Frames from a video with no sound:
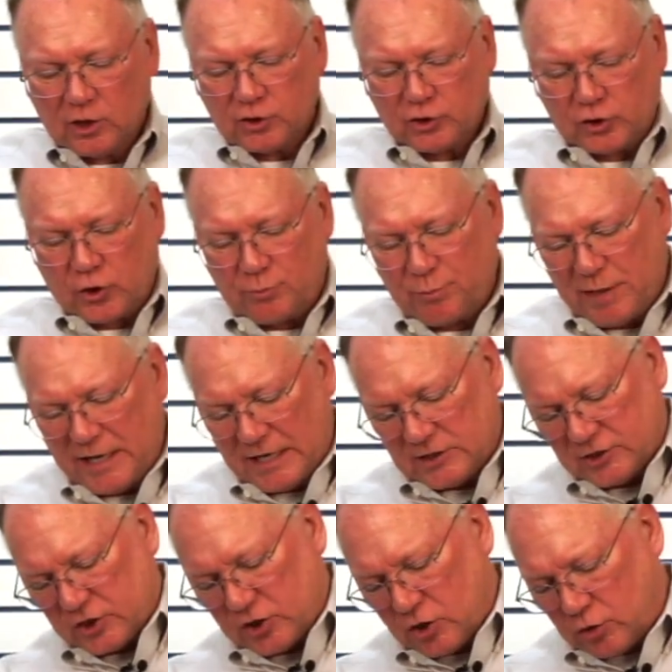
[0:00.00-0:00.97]
should be
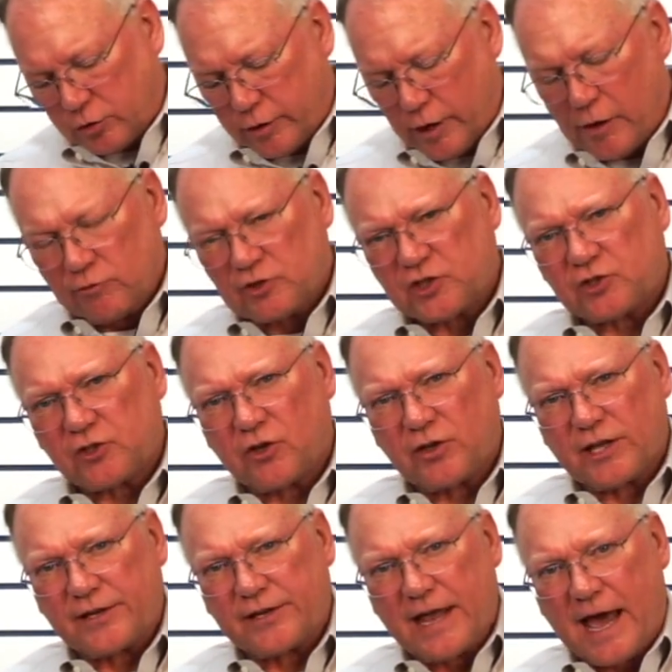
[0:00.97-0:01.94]
as close to
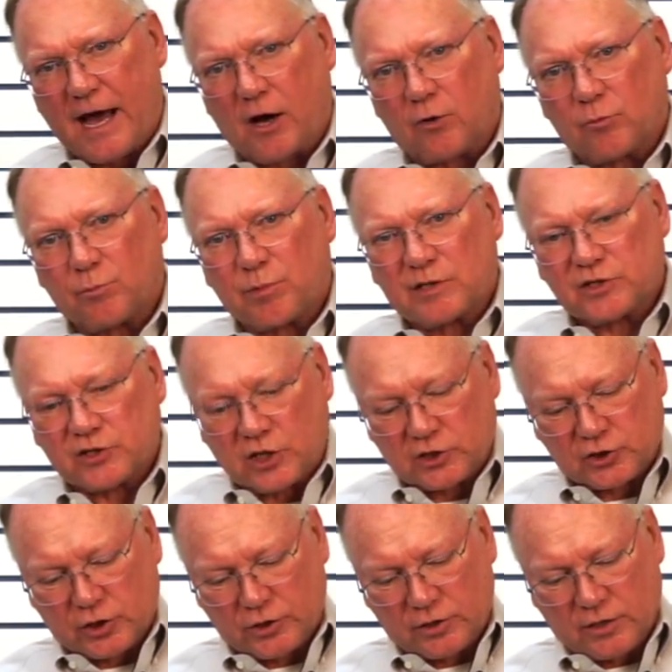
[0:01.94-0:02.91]
the down
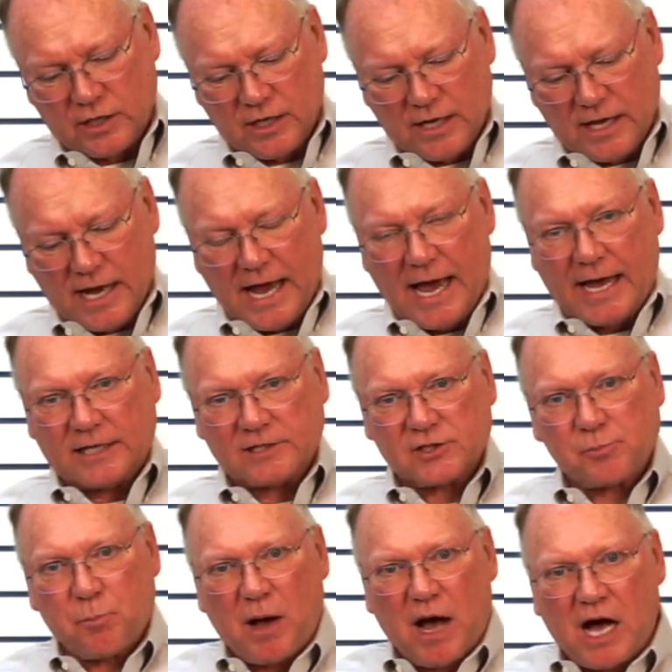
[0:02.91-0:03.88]
position
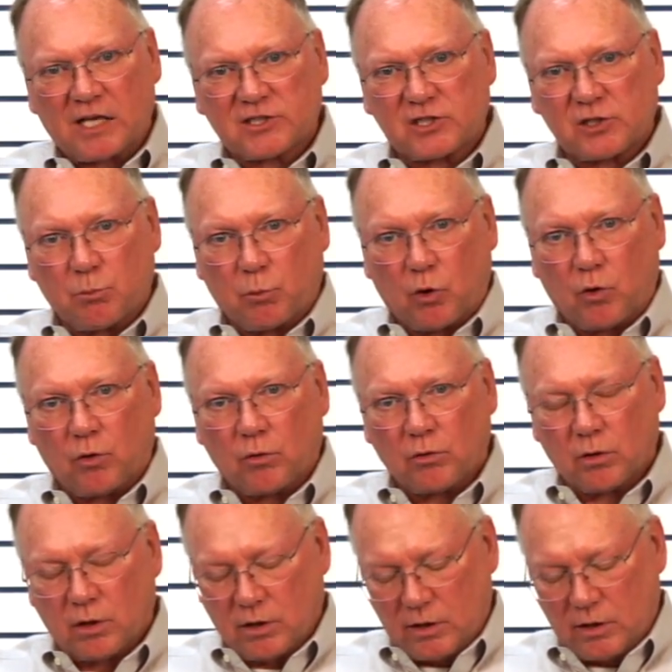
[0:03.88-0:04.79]
as possible,